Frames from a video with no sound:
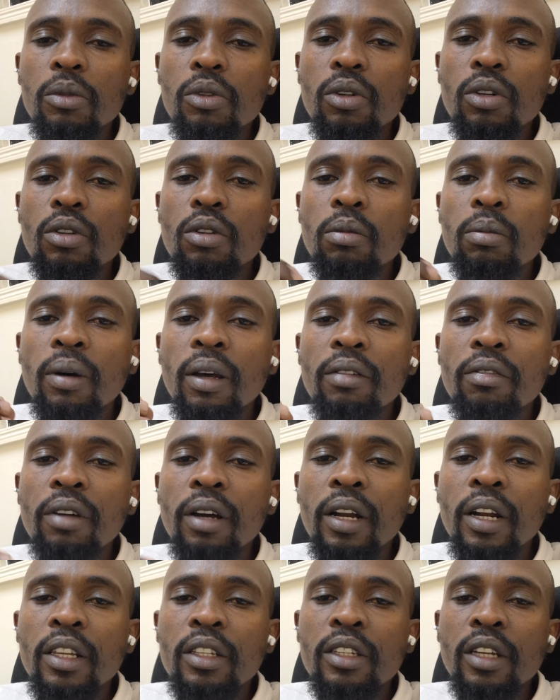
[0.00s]
You need to buy
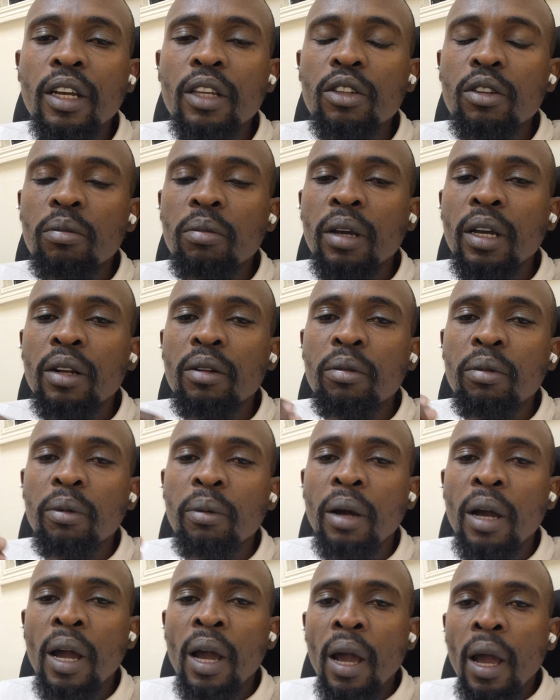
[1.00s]
furniture, you might
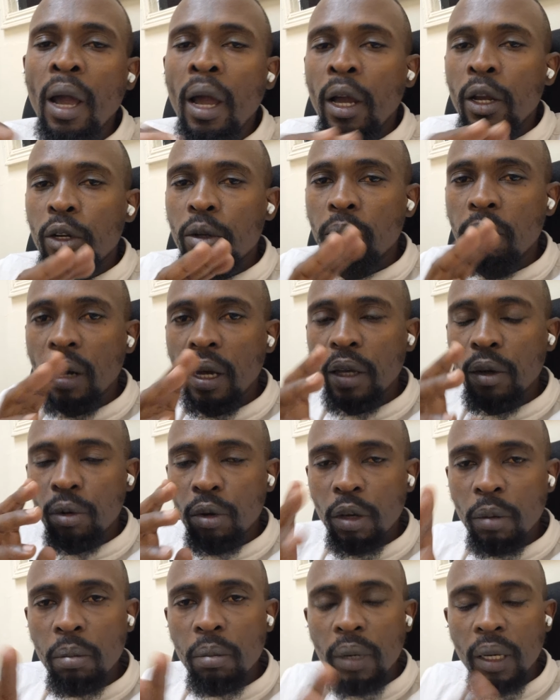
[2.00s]
to buy
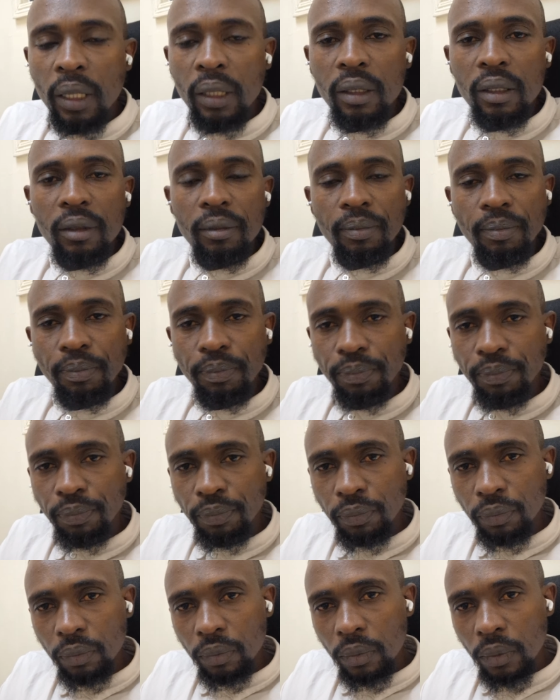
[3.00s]
equipment
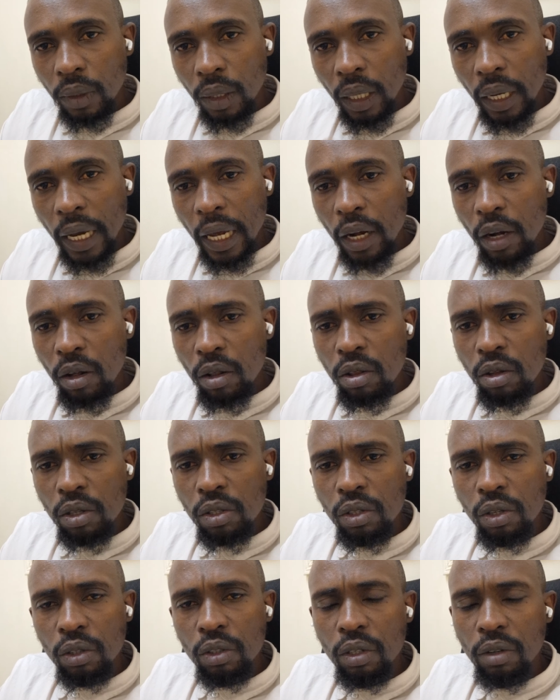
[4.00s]
and all those
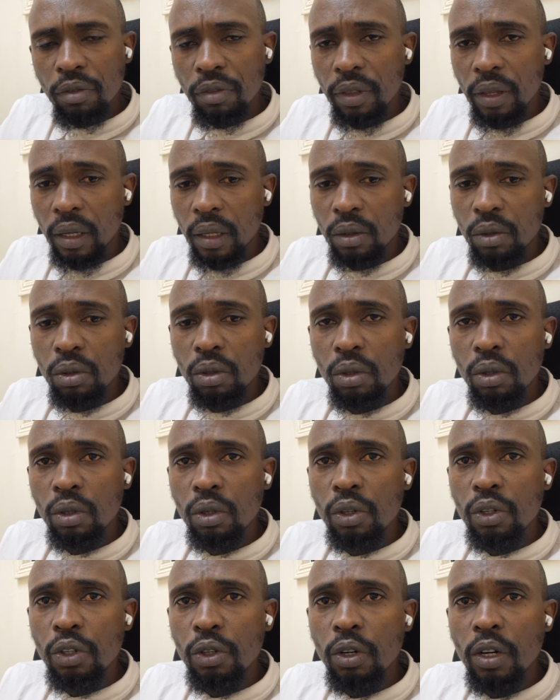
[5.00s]
sorts of things.
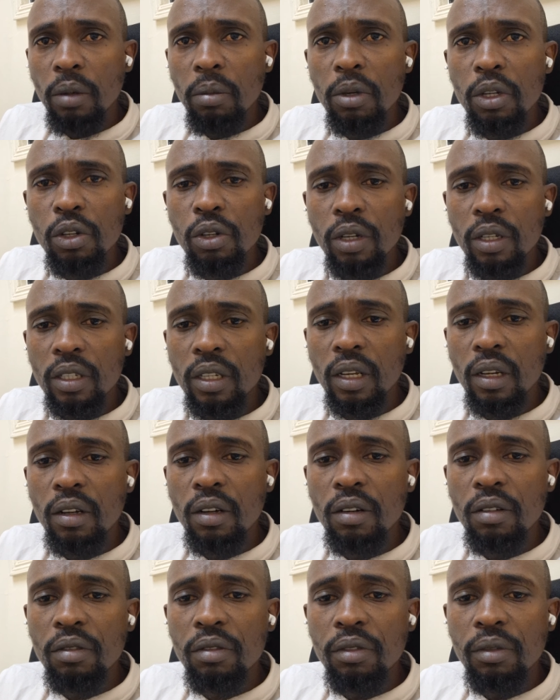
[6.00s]
So you limit
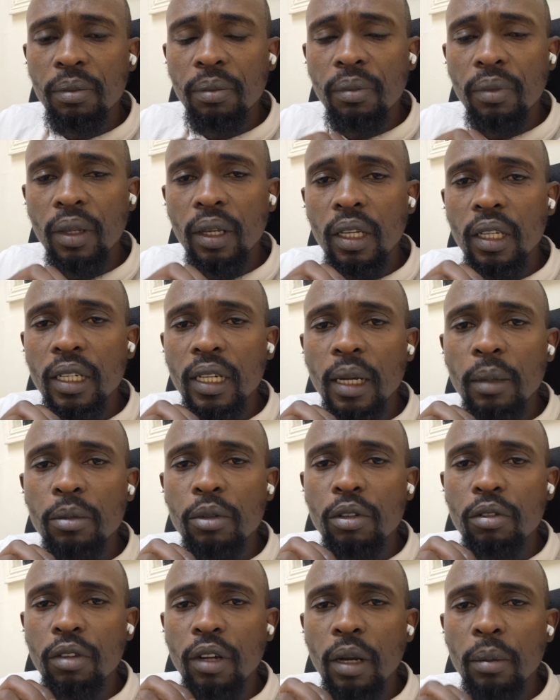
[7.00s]
yourself in terms
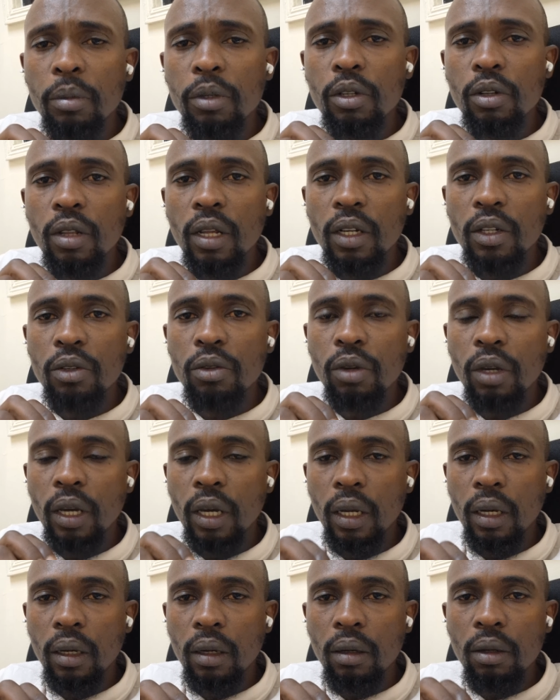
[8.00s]
of capital that you
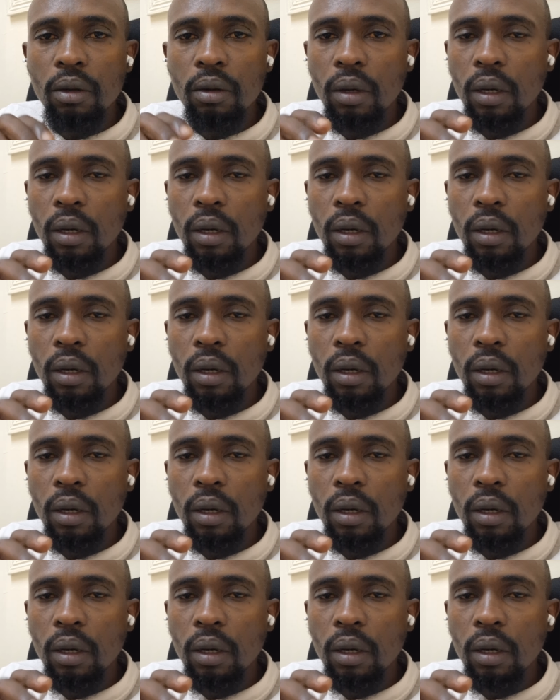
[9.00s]
can